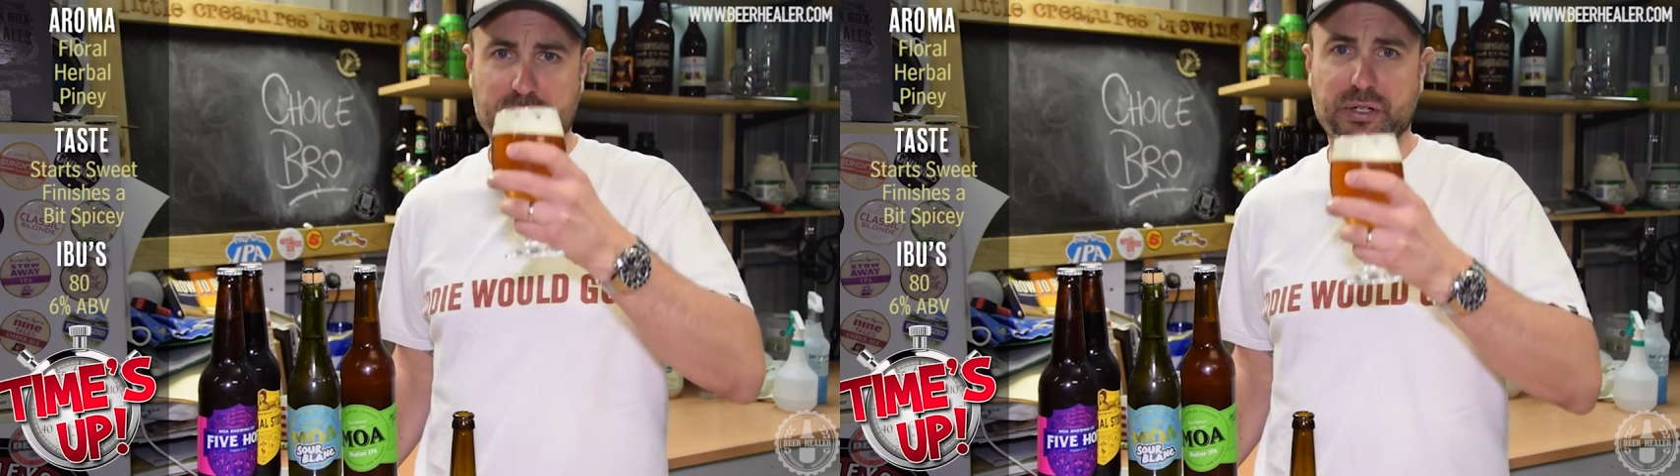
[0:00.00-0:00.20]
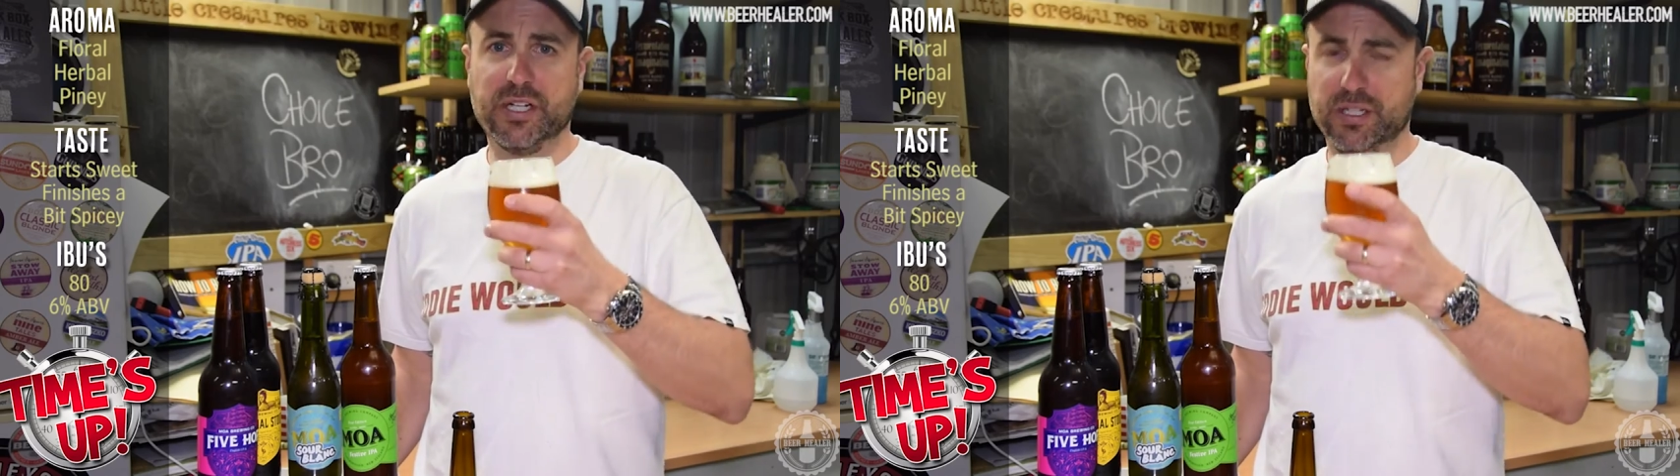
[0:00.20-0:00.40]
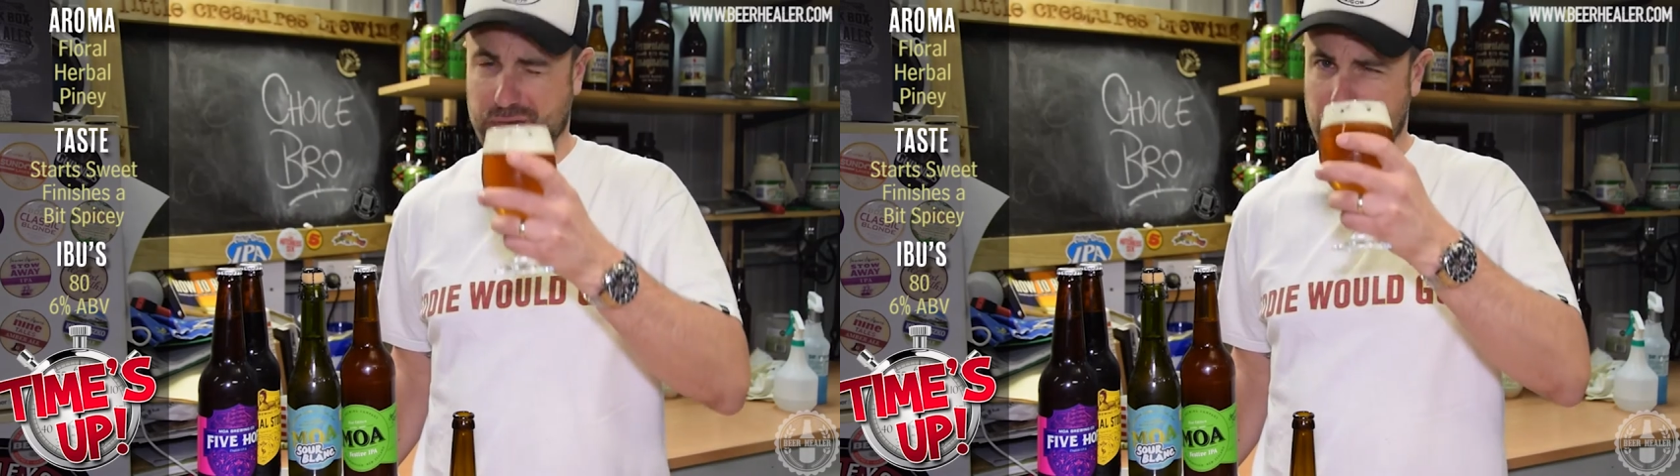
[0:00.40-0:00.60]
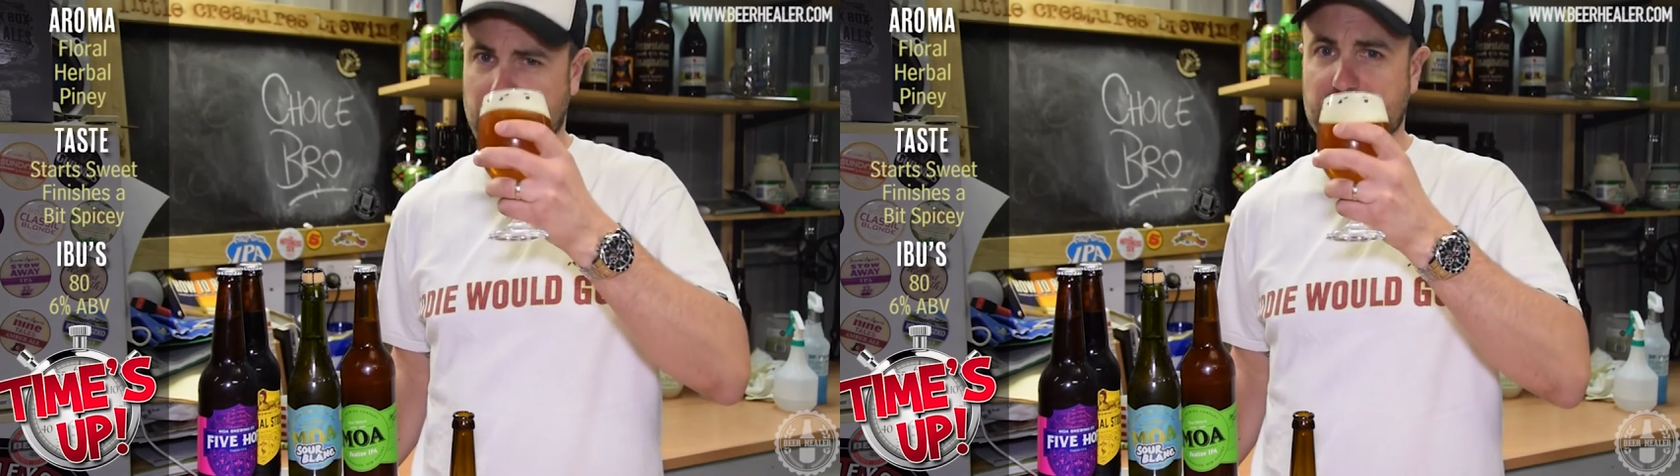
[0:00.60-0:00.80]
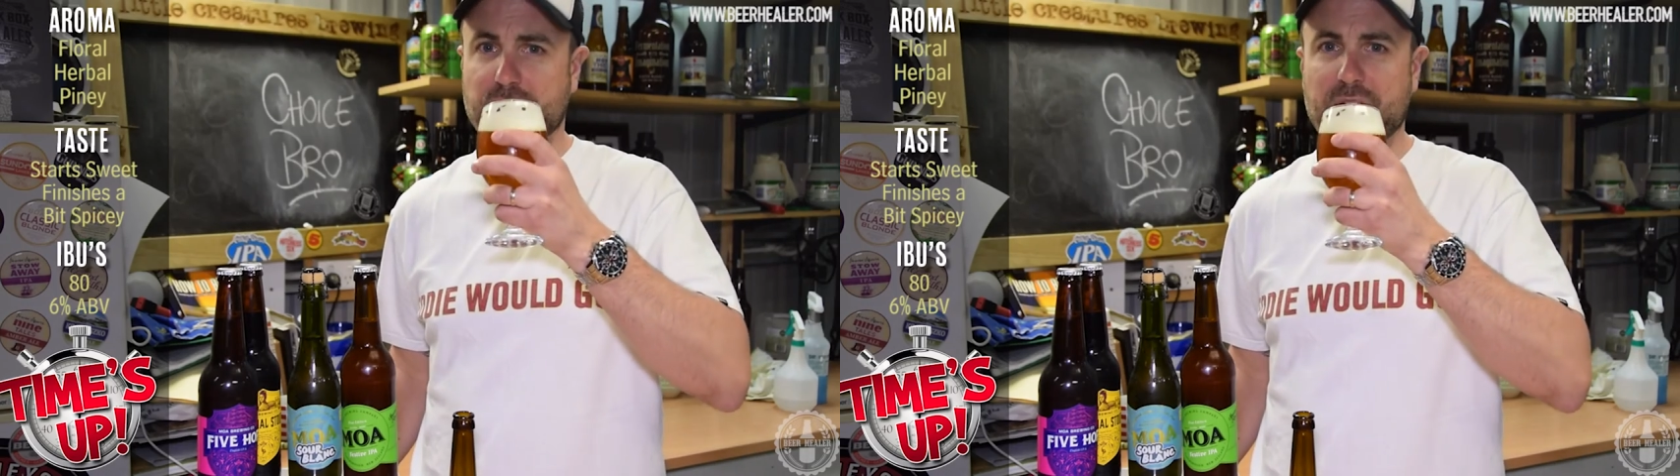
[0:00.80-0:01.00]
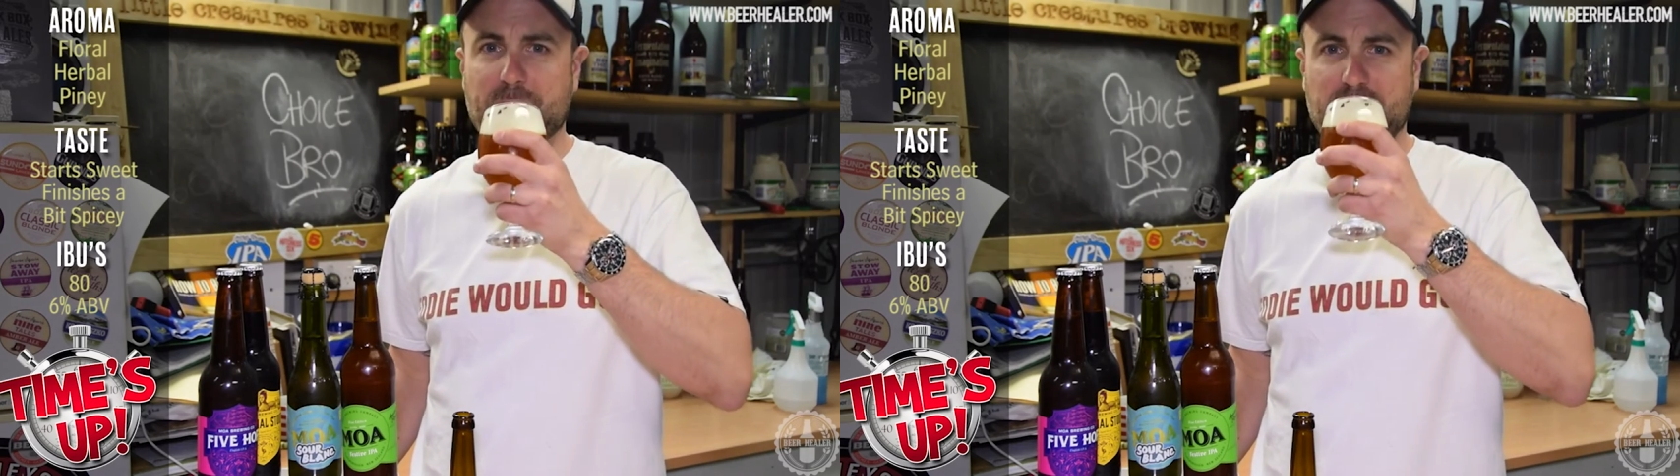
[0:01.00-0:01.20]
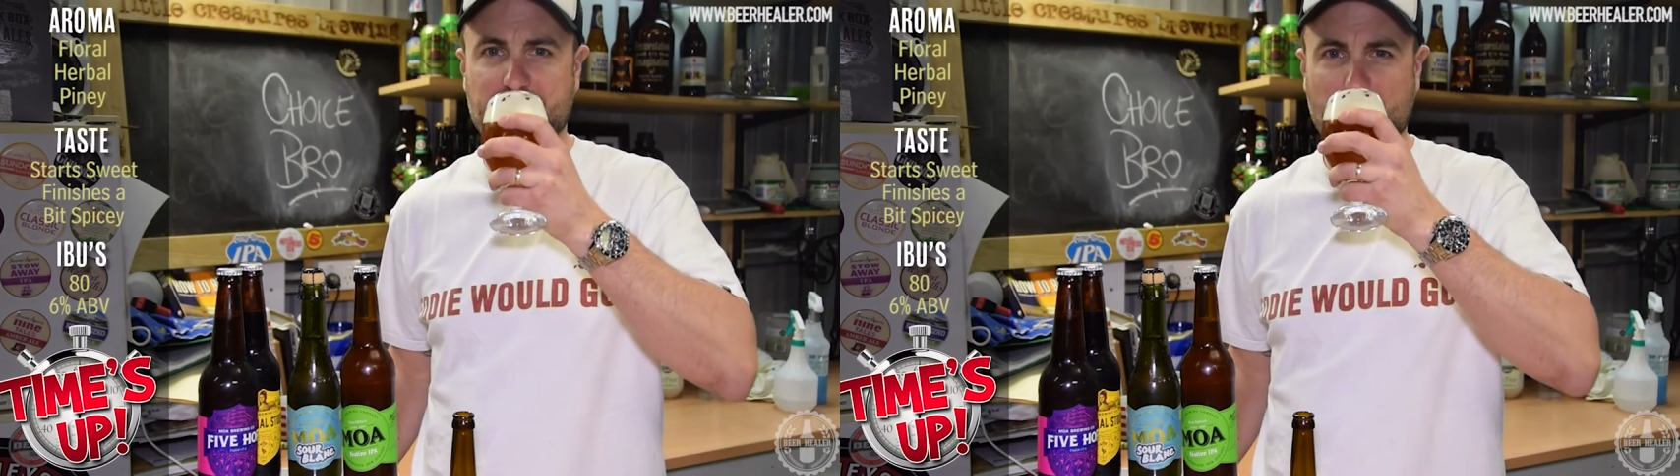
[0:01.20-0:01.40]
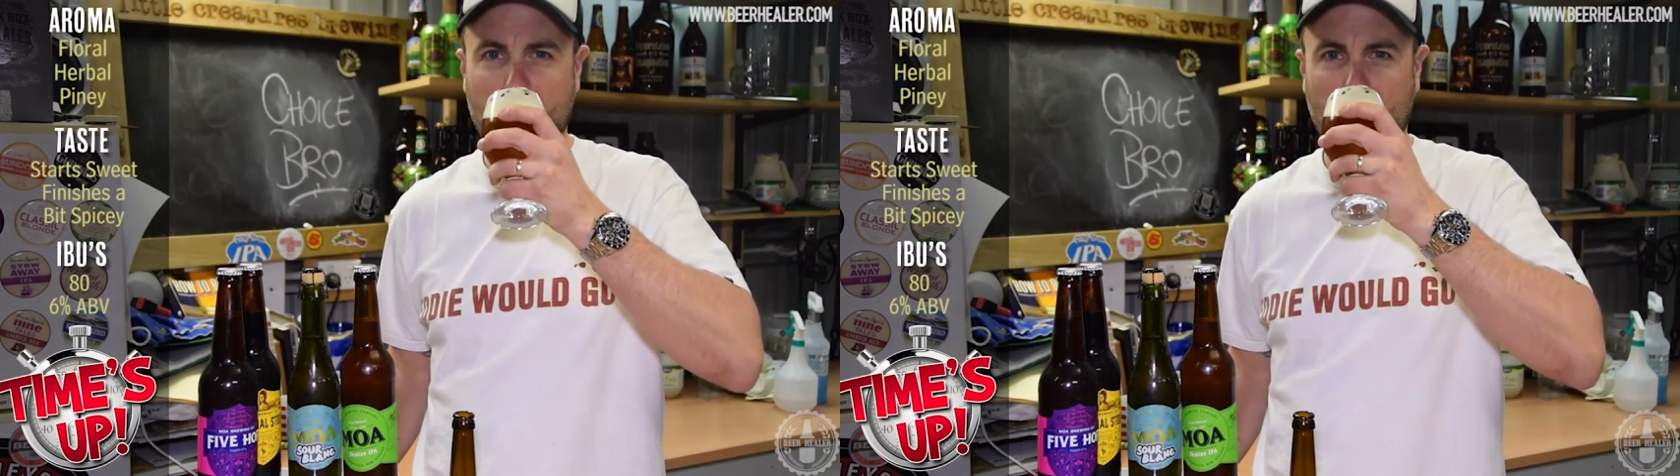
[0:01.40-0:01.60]
drink it. Cheers to great
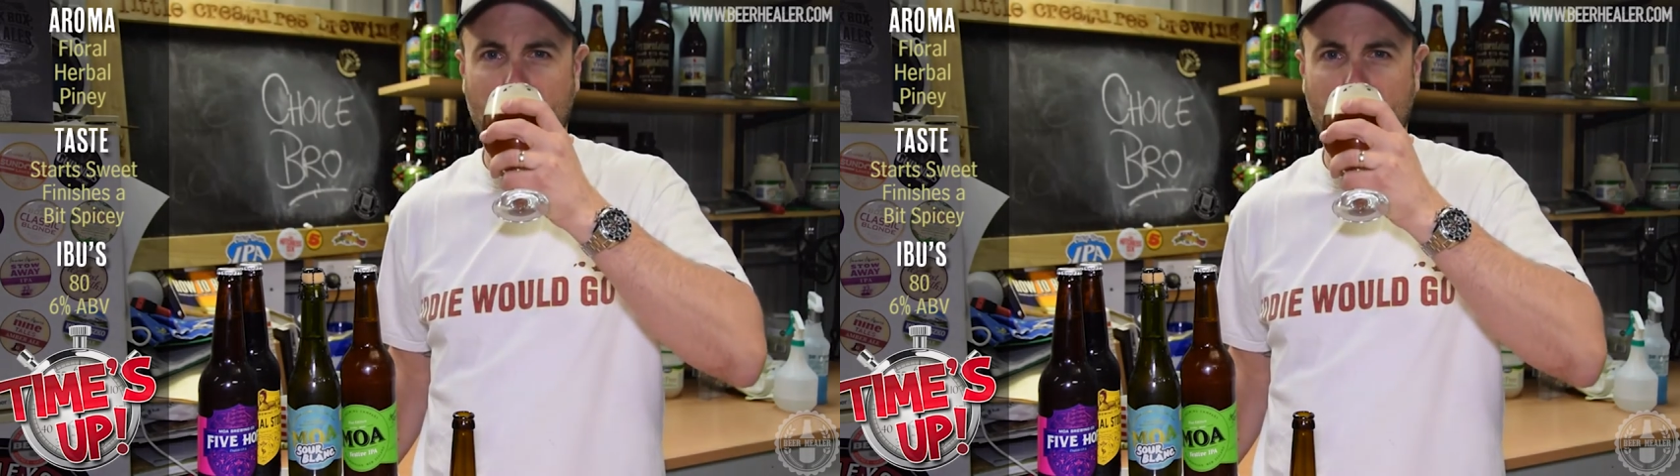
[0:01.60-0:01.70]
beers.